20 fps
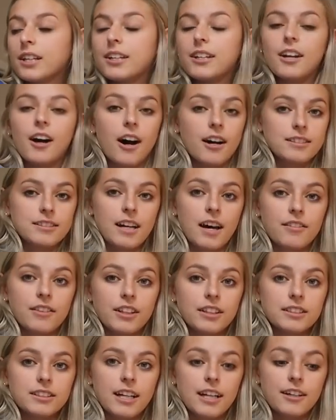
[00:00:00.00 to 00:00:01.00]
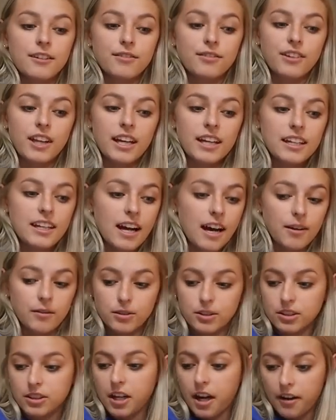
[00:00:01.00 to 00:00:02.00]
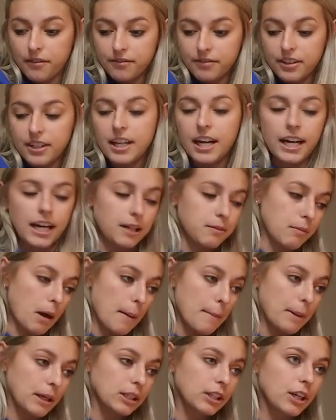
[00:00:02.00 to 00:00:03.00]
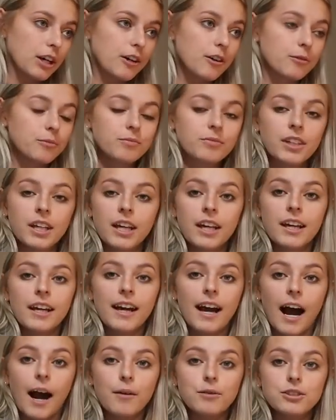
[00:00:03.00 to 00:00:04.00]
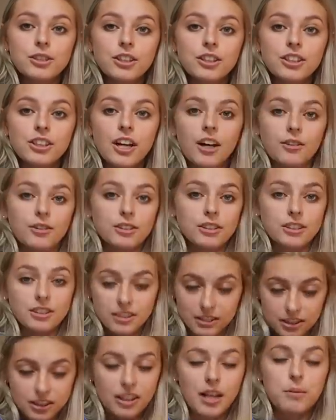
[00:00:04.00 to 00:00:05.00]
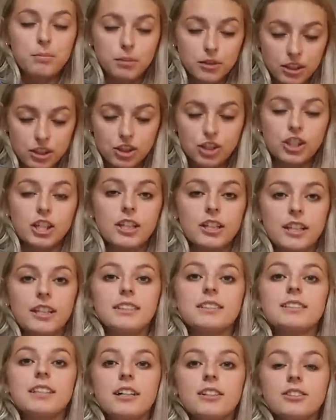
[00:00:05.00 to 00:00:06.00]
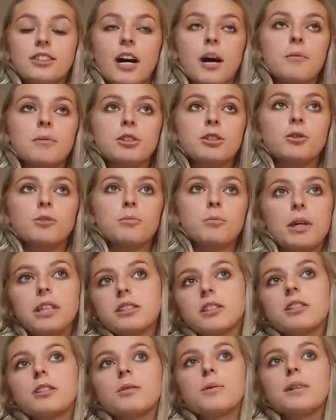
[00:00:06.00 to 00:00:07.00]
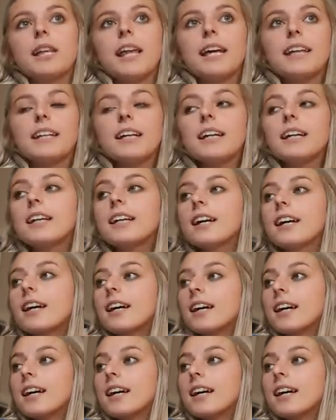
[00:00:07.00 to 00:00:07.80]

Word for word: Knocked out the entire flight. I was comfy. I had my pillow. I was good to go. Slept legit the entire time until basically we landed.